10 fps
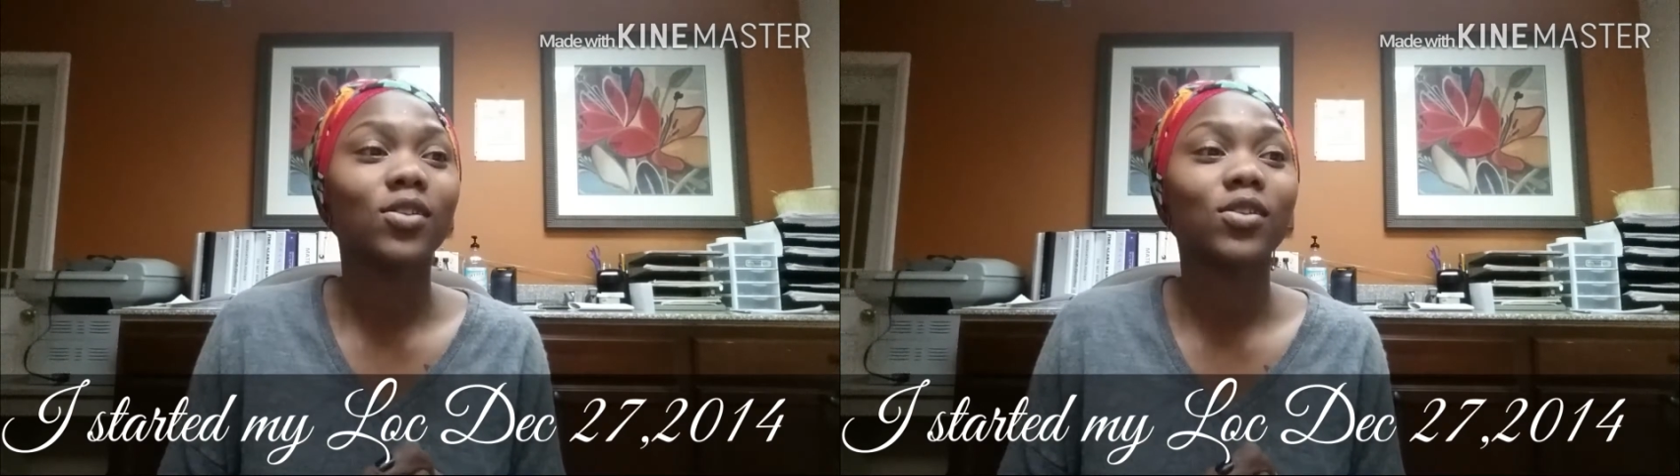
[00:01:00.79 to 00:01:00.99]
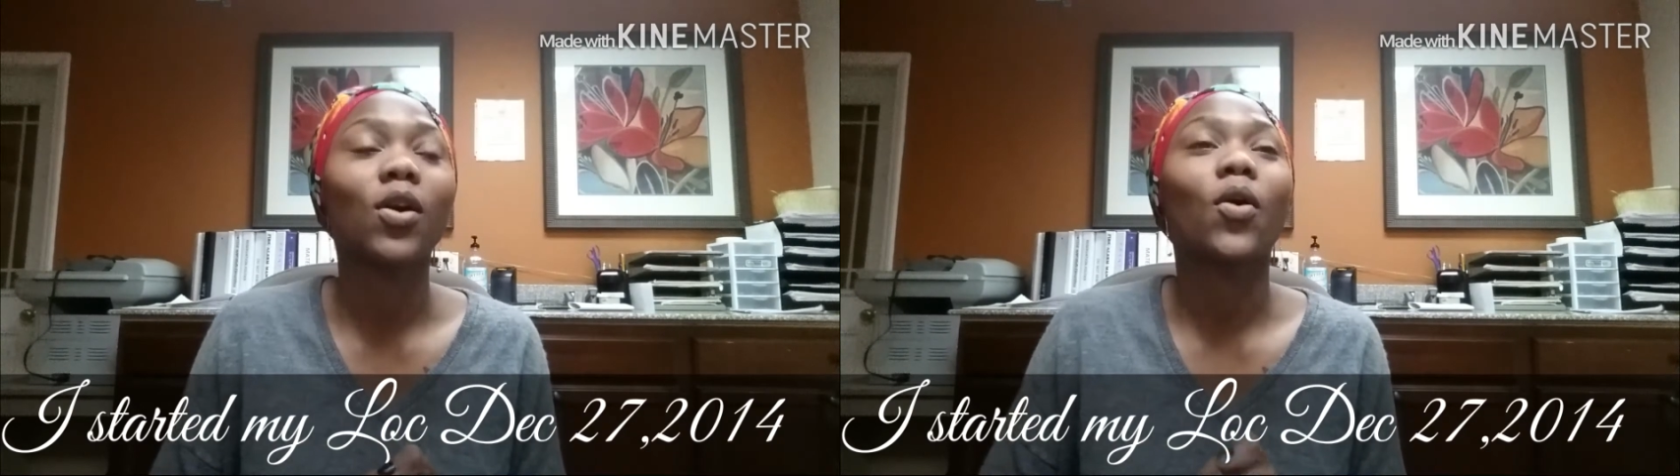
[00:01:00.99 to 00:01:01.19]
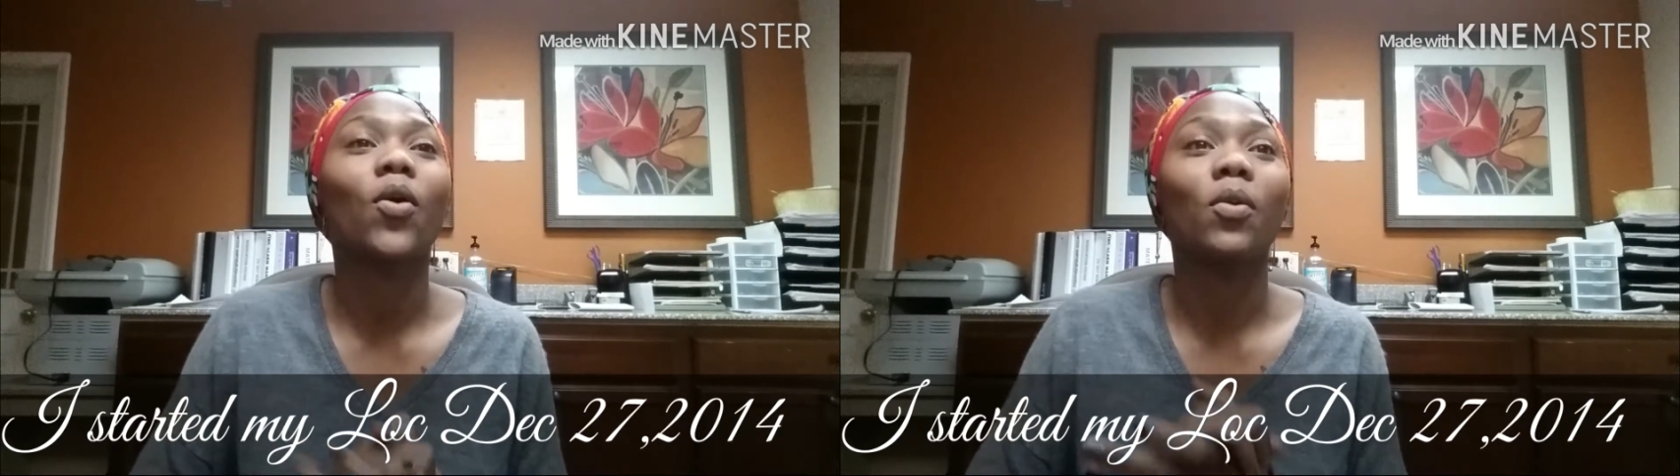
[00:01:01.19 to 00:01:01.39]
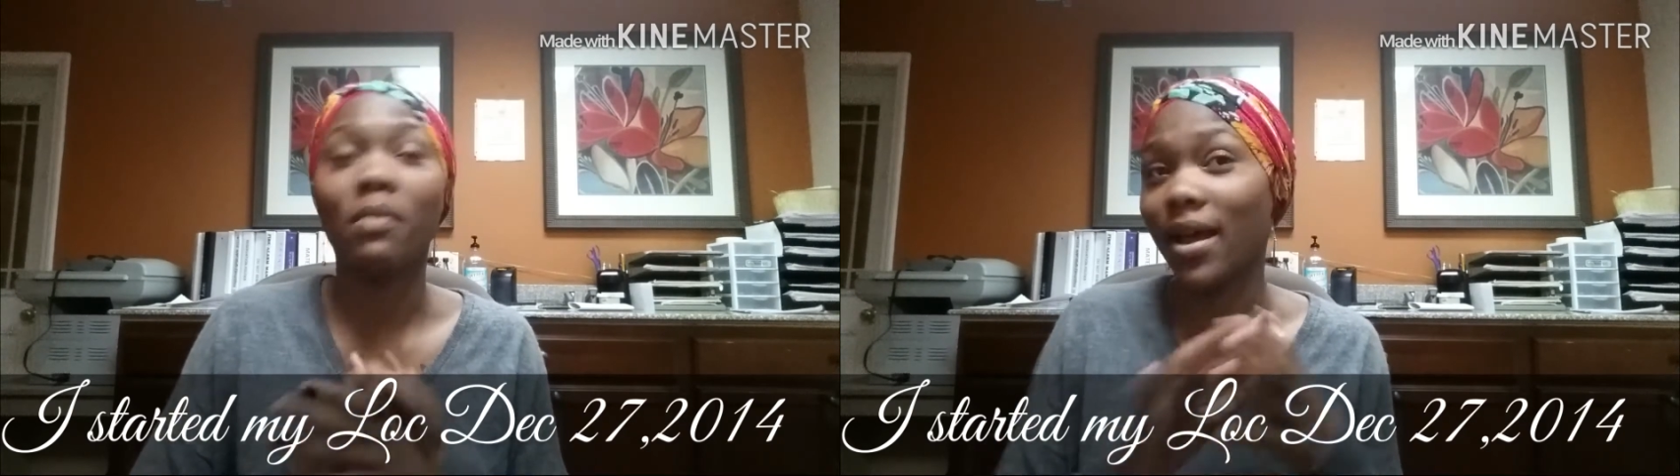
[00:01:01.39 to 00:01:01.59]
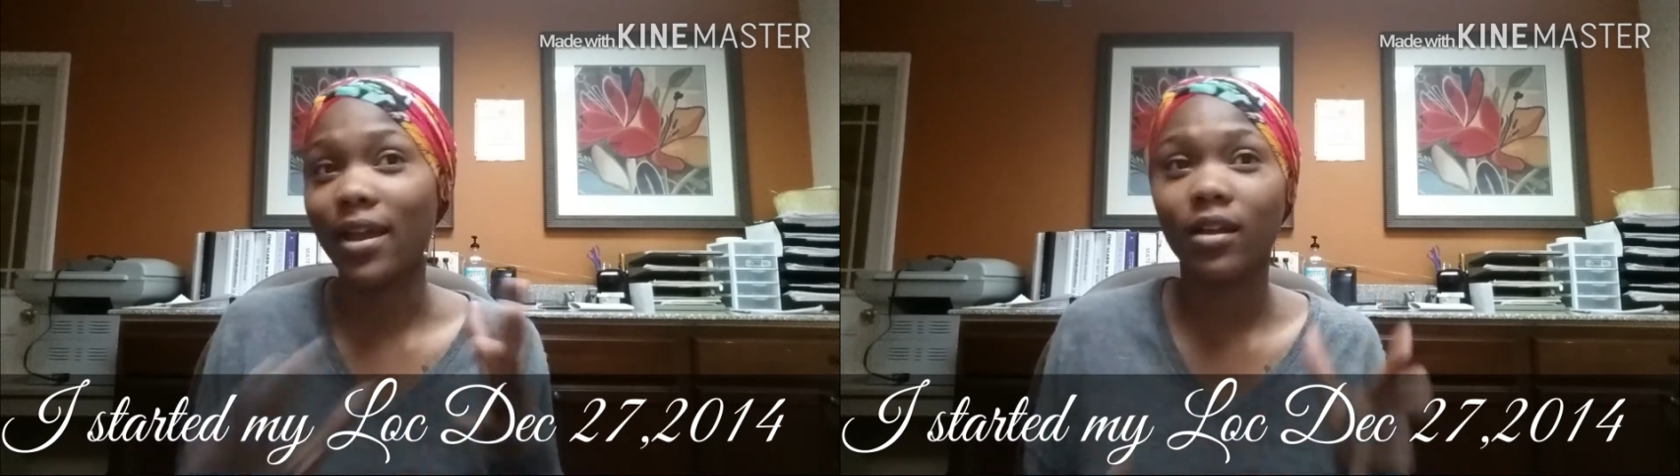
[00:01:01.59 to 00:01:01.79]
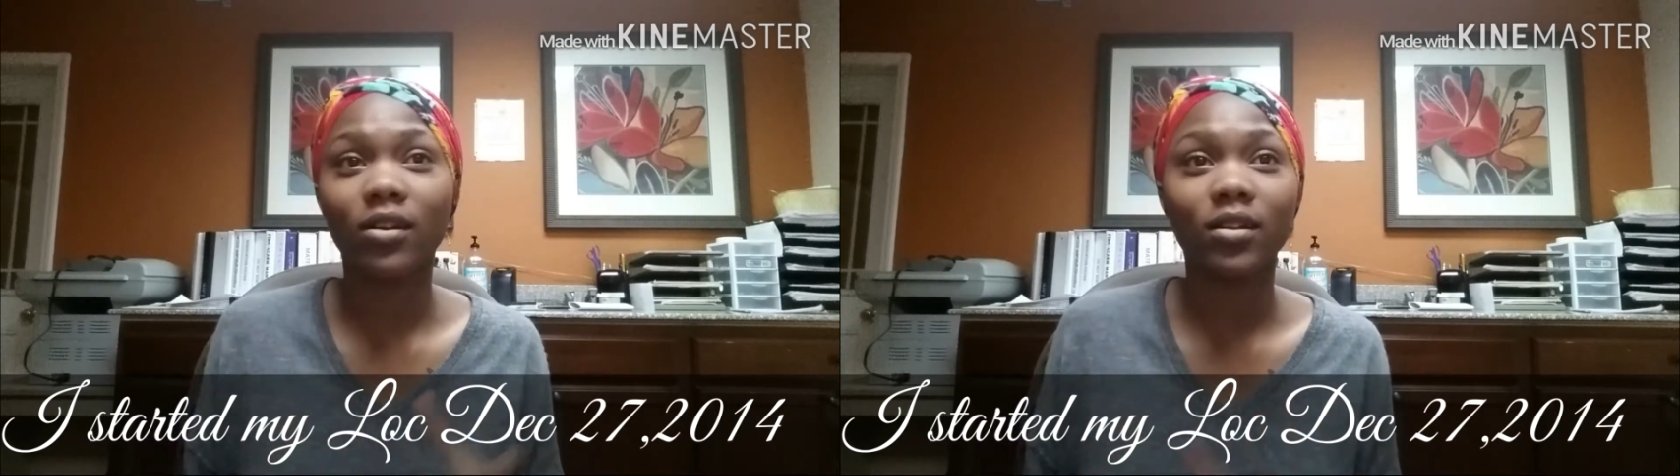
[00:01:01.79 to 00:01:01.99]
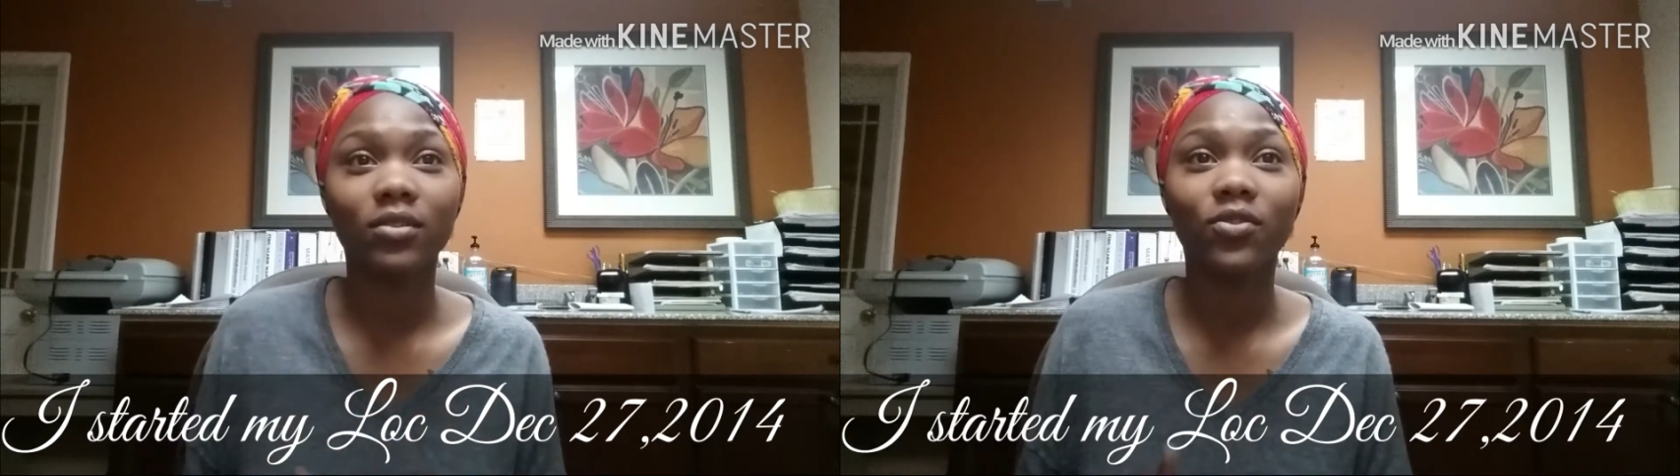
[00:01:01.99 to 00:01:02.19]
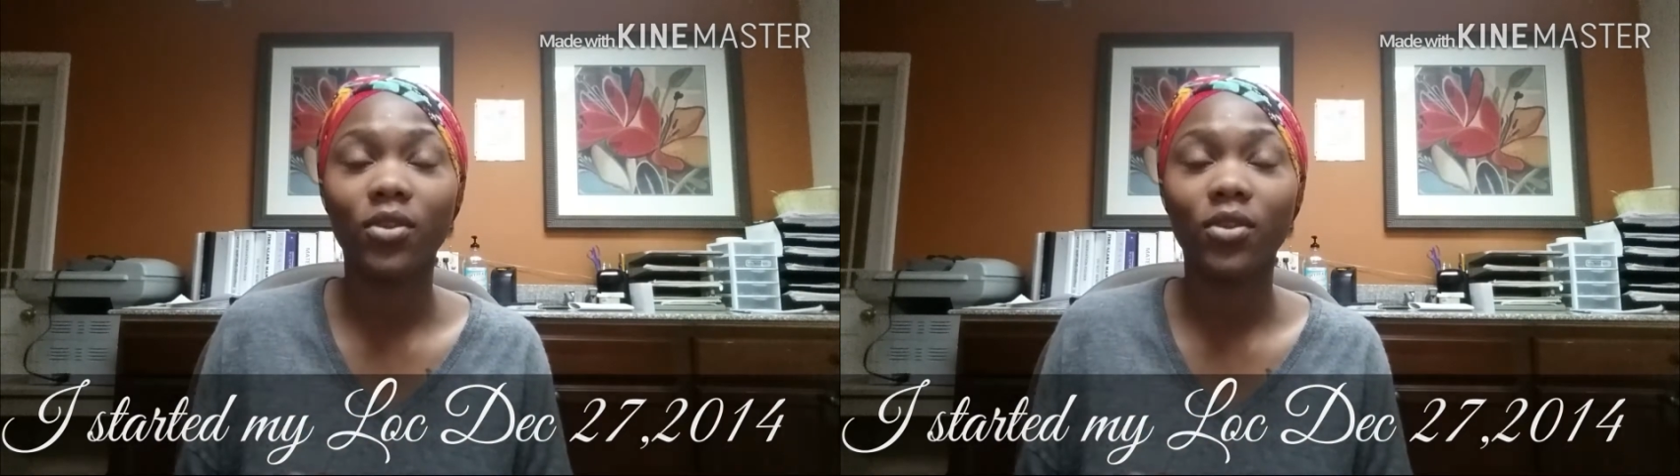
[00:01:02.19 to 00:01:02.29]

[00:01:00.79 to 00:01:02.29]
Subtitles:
so my hair,